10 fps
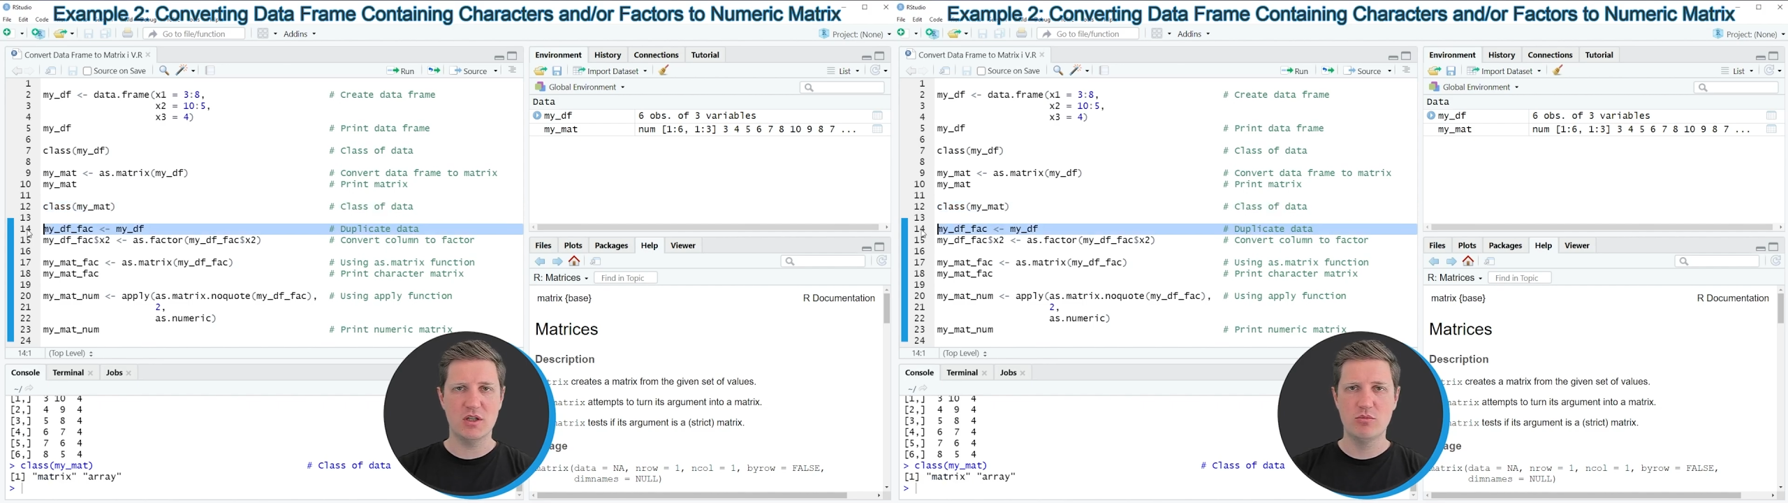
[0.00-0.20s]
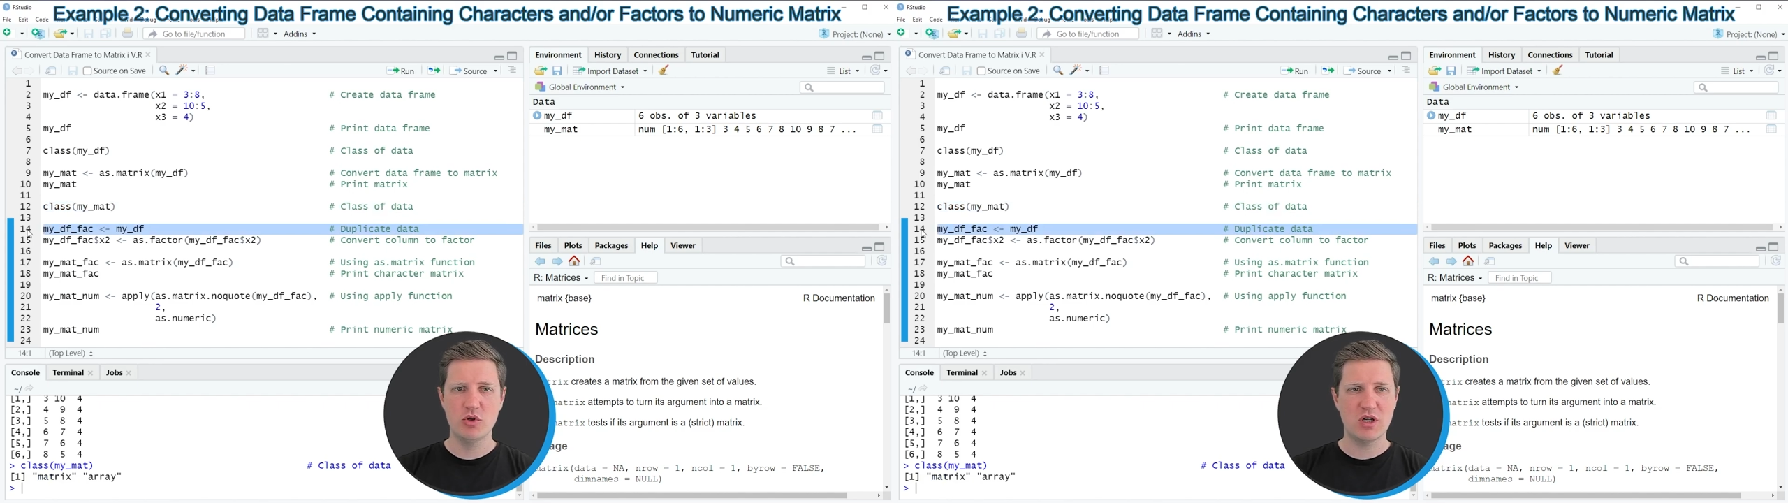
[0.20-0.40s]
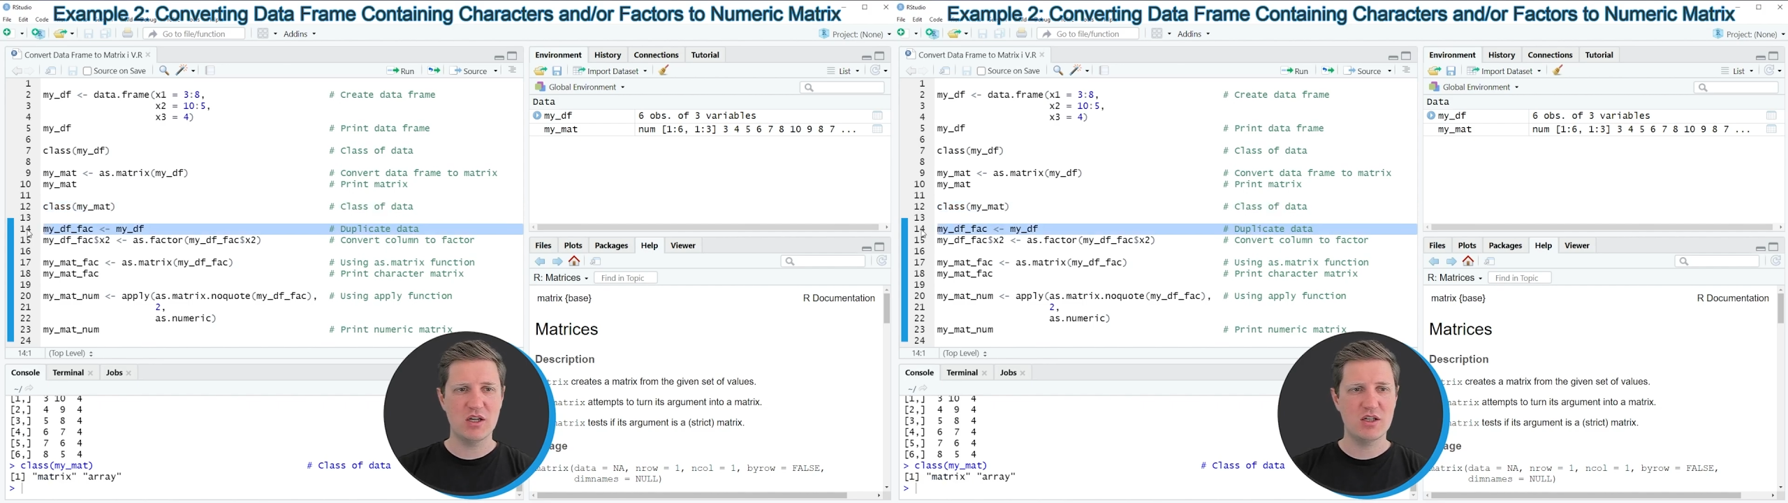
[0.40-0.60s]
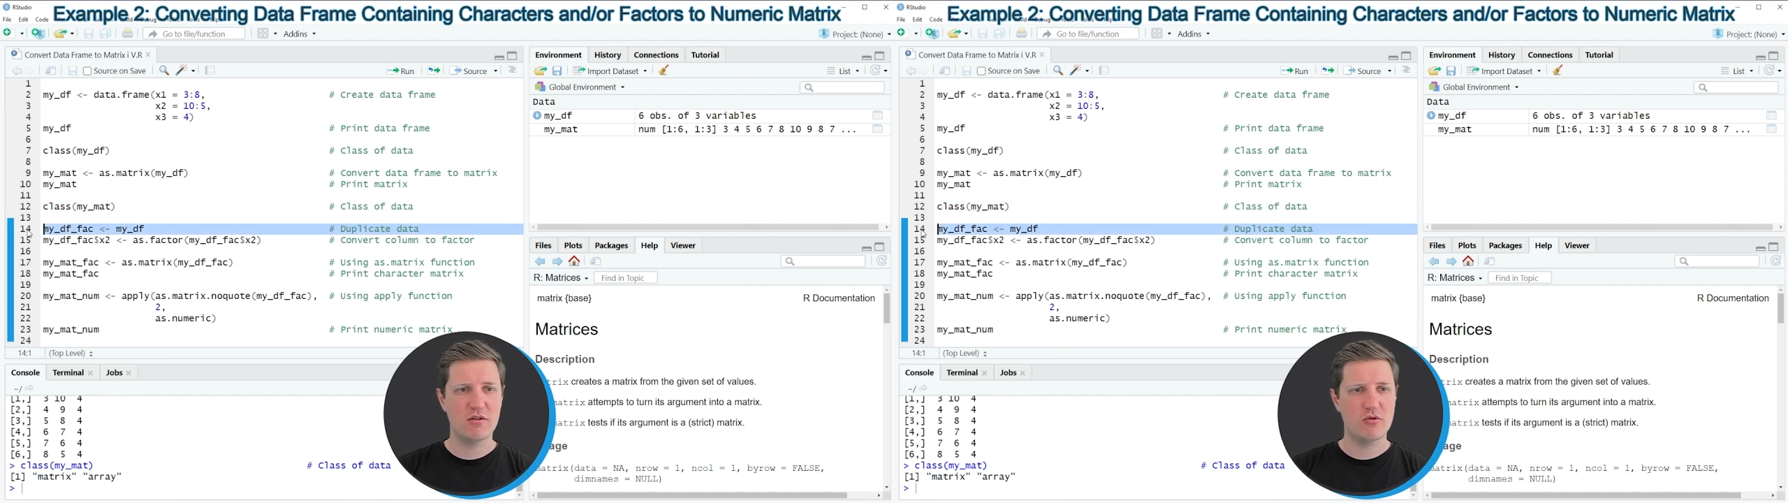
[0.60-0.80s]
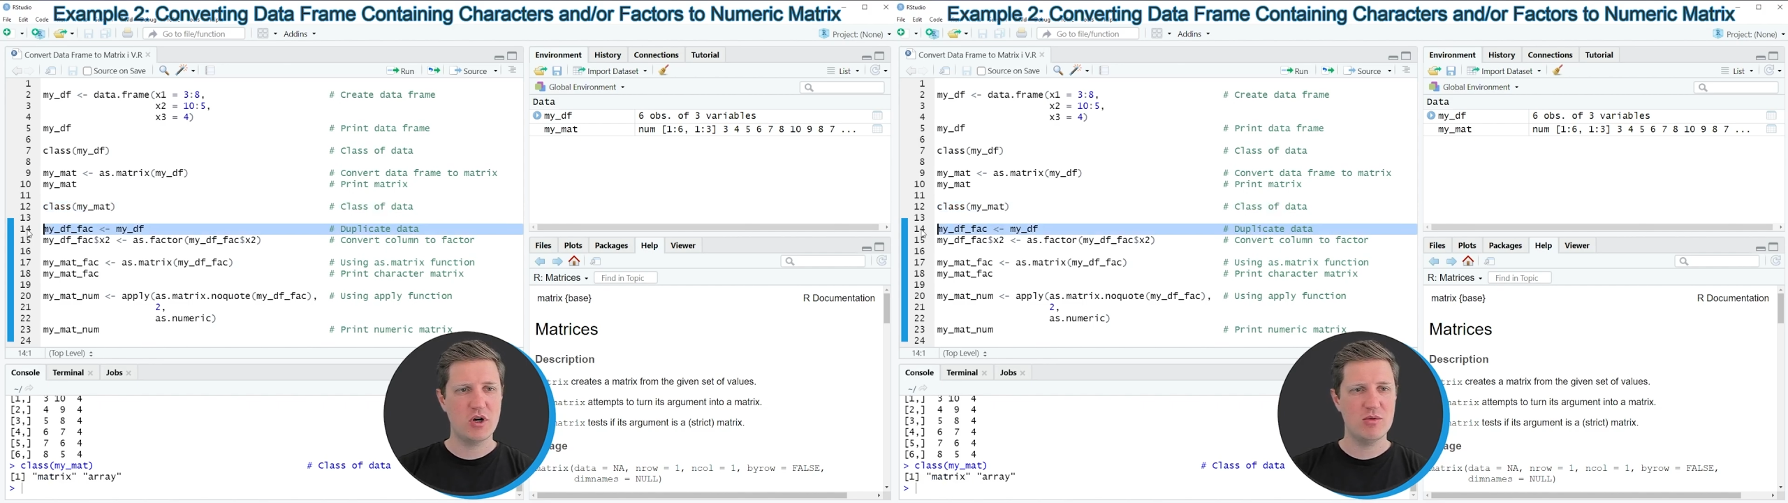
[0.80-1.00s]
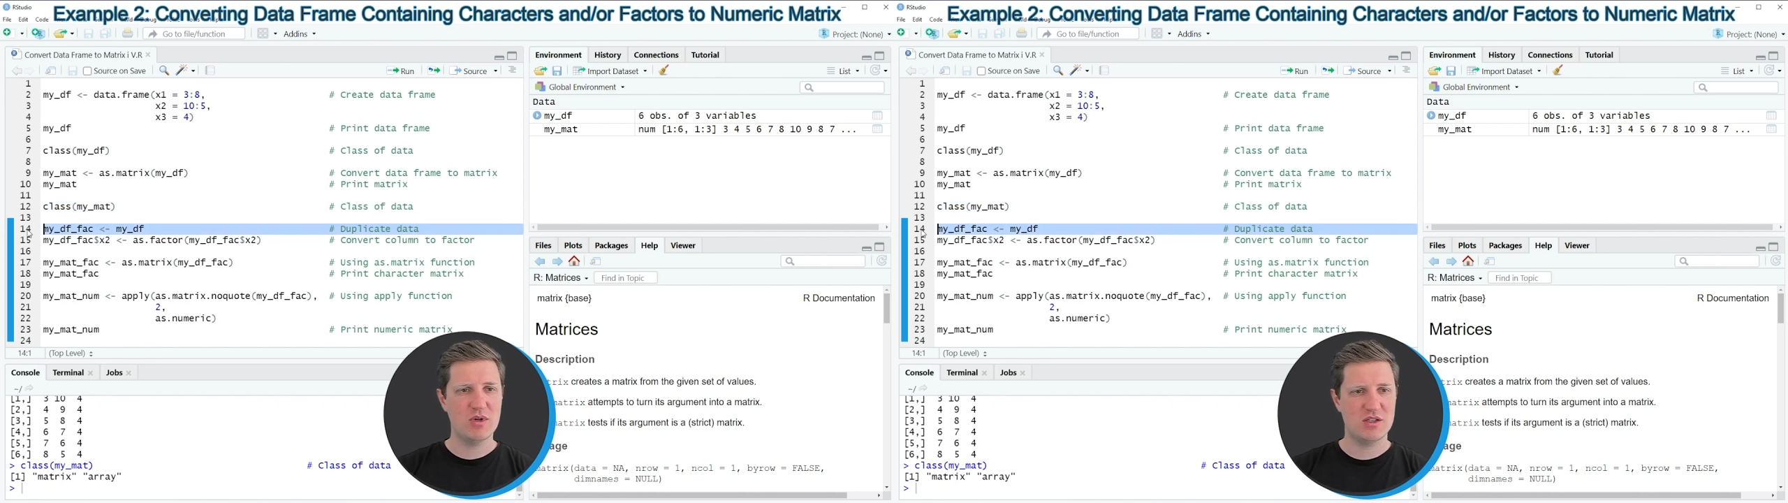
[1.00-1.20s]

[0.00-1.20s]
input data frame,